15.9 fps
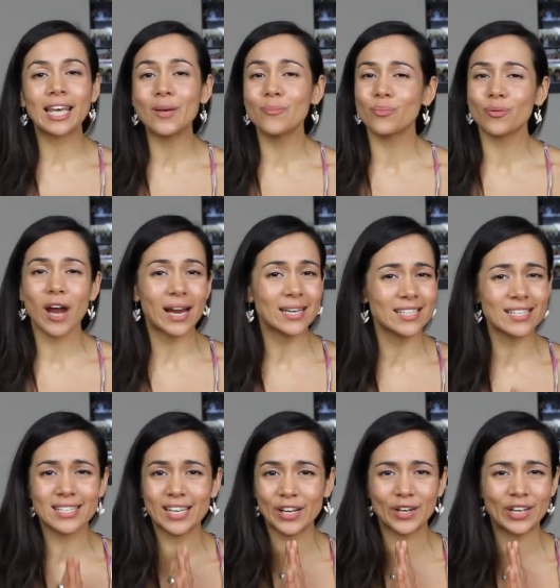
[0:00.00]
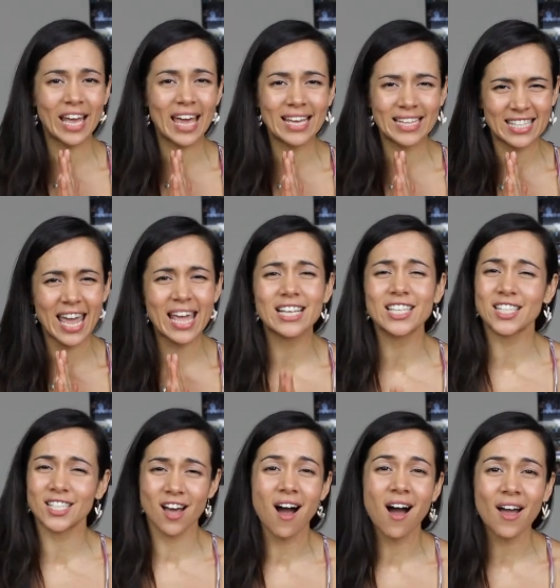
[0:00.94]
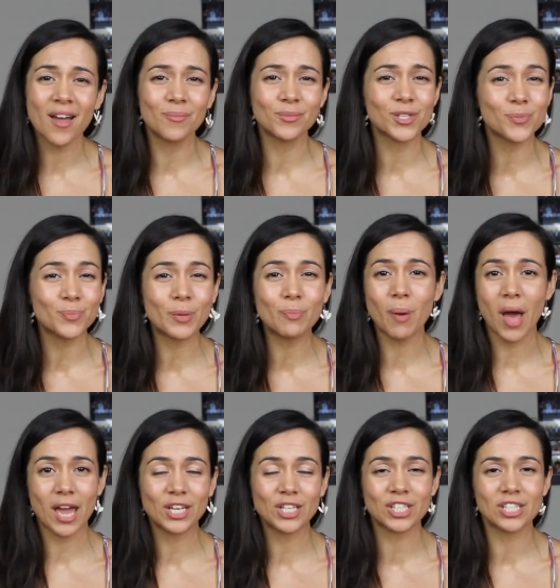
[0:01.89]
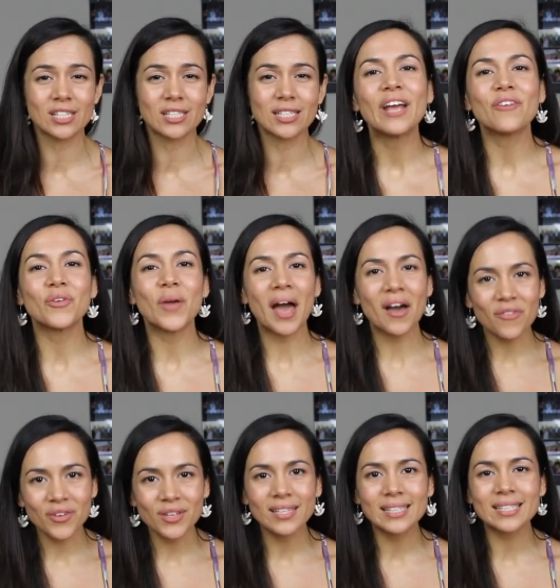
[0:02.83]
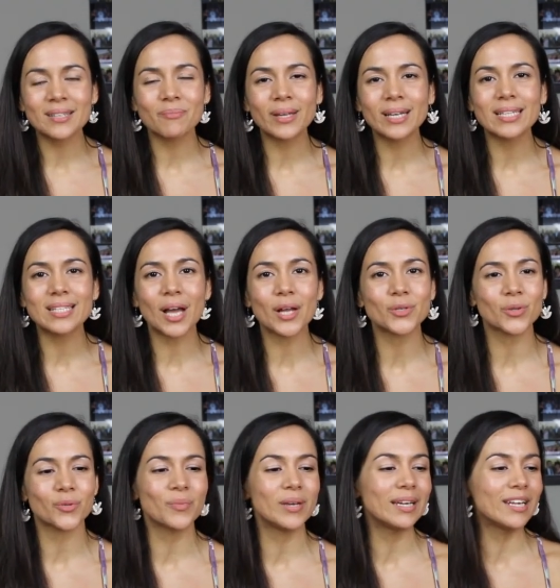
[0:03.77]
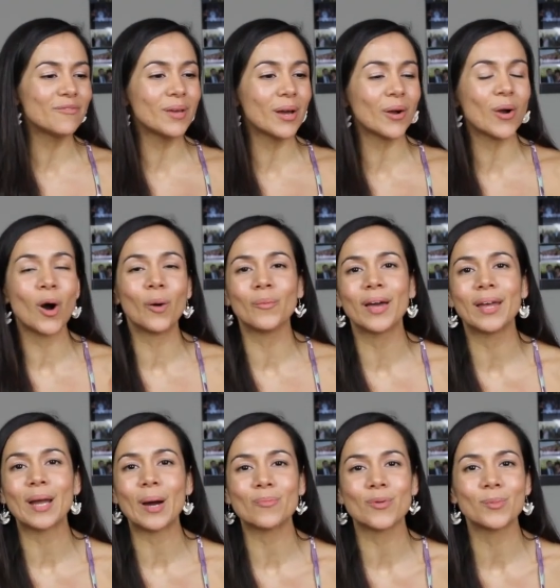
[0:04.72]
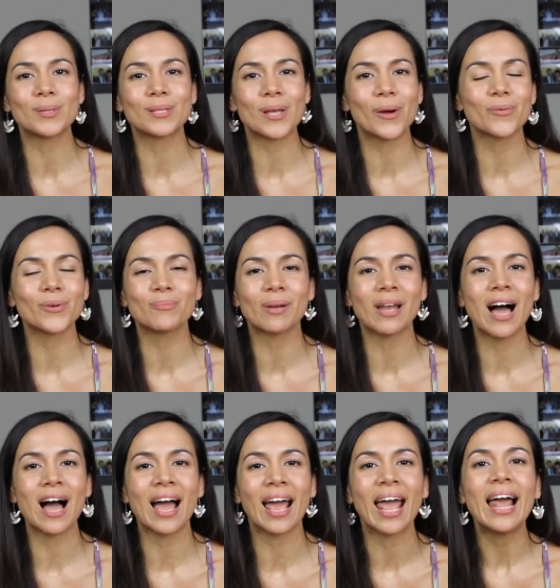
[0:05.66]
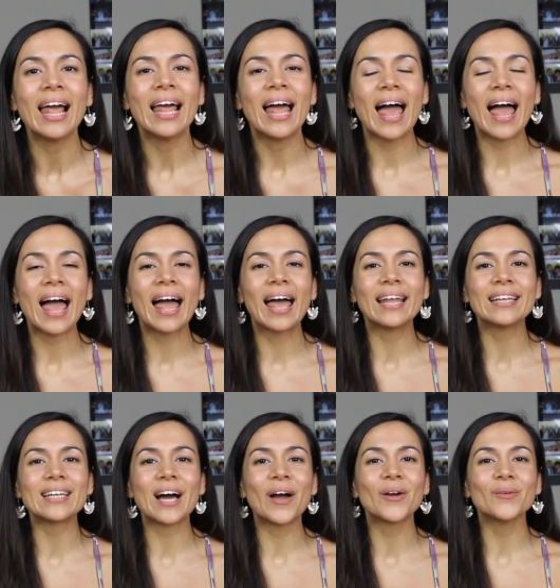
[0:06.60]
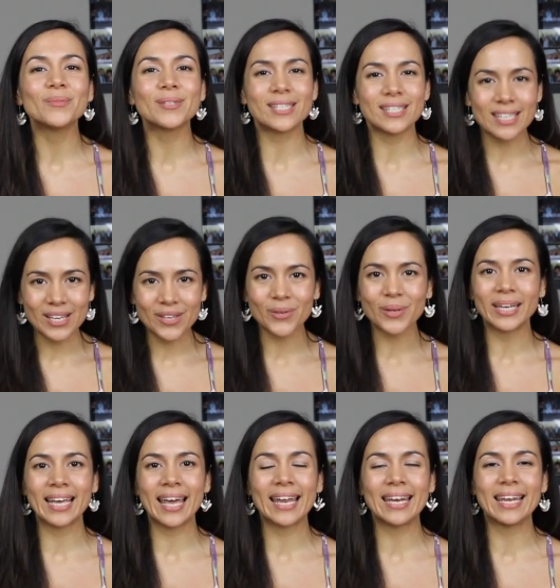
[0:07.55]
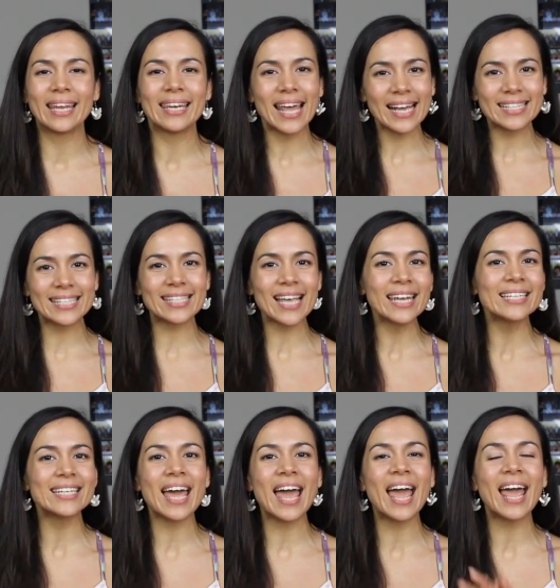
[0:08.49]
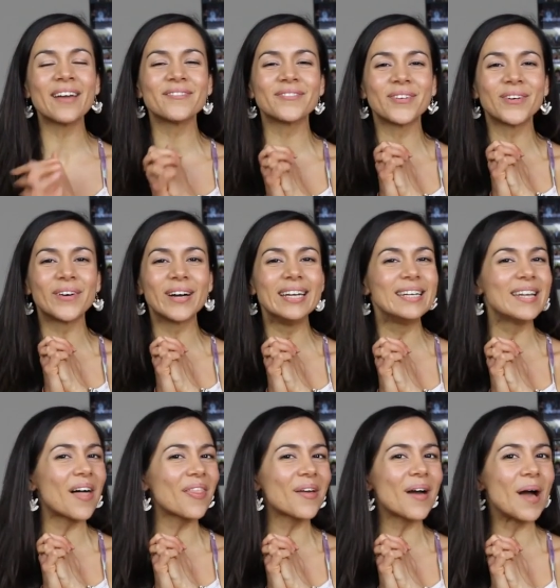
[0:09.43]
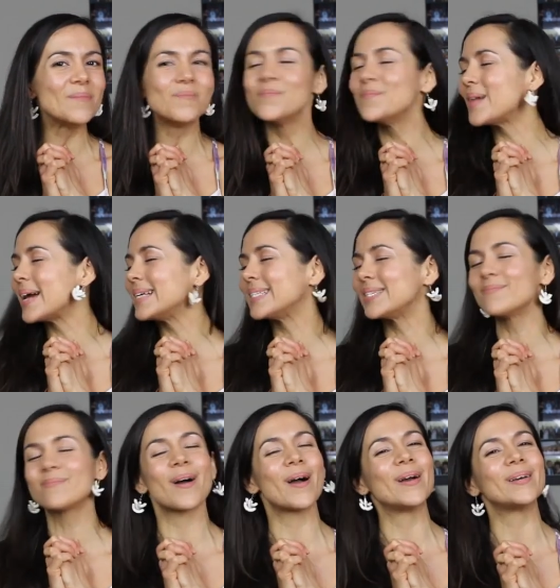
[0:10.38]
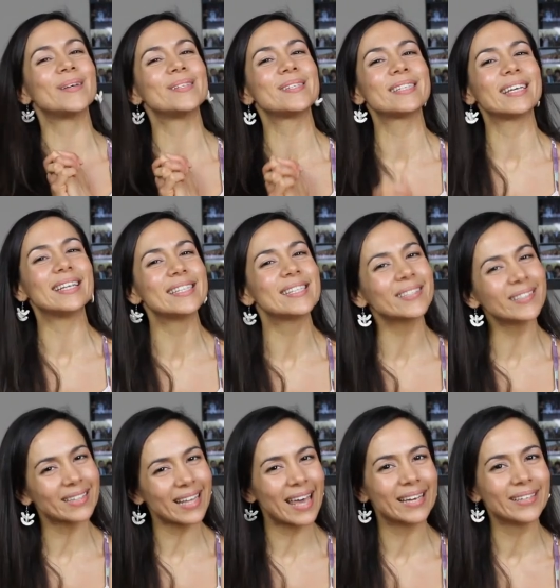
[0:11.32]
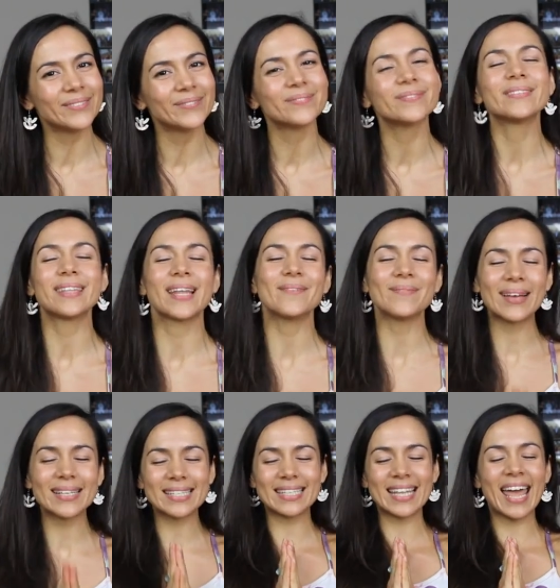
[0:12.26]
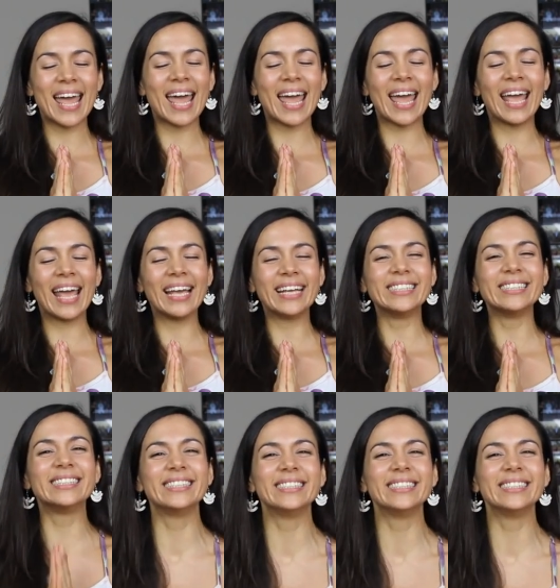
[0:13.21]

keep practicing, okay? It takes time, just be patient. If you haven't been in touch with me, leave me a comment, I promise I'll reply, and I hope to see you again next Sunday for another amazing pose. Until then, namaste.